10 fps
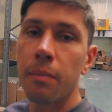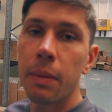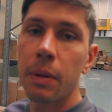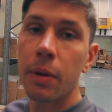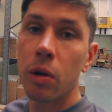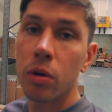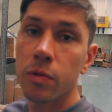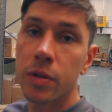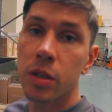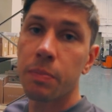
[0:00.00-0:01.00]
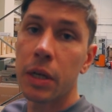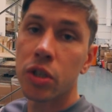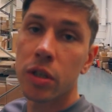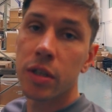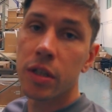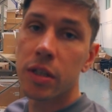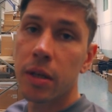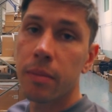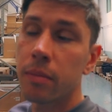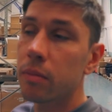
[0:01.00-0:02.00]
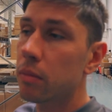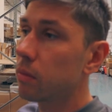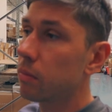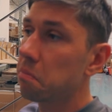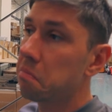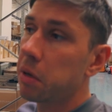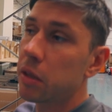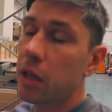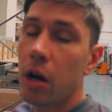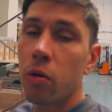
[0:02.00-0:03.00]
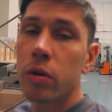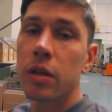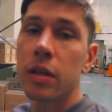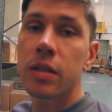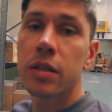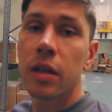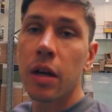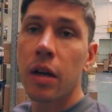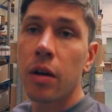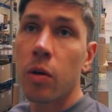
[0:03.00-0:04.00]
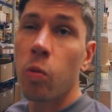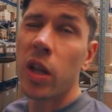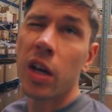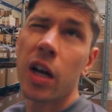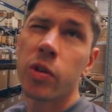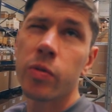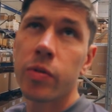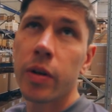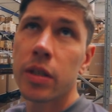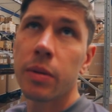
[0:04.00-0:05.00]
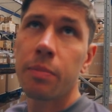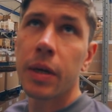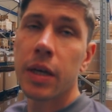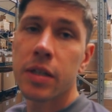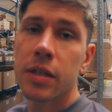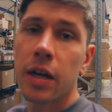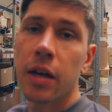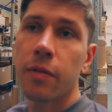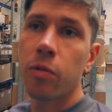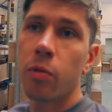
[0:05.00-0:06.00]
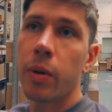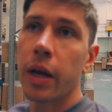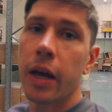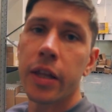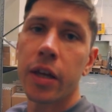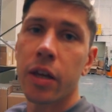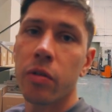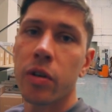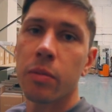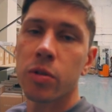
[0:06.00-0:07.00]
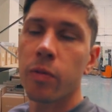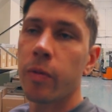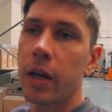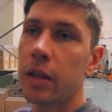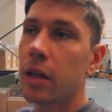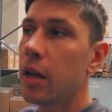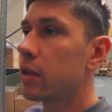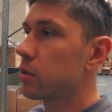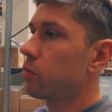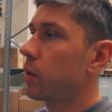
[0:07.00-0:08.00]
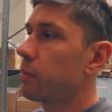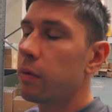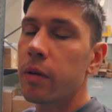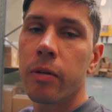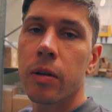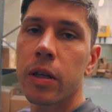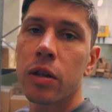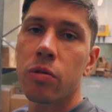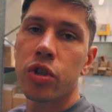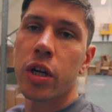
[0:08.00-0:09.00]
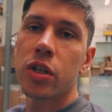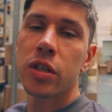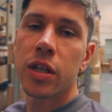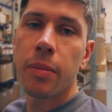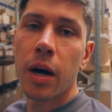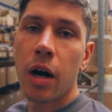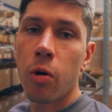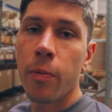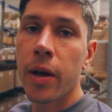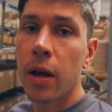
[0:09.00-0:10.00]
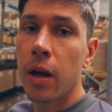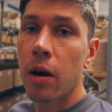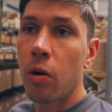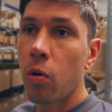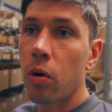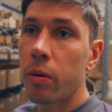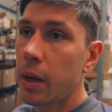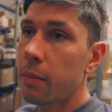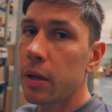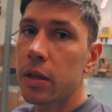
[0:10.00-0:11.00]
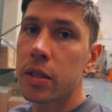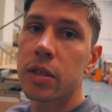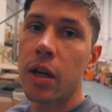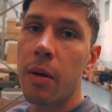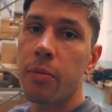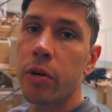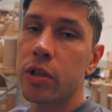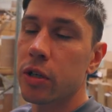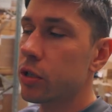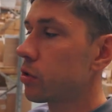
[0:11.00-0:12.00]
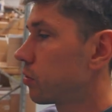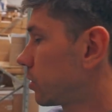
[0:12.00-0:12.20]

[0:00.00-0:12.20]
Maybe because of suspension system, um, but now it is 120 psi for my 80 kilograms of weight so maybe we will need to change it somehow or maybe it is tire pressure so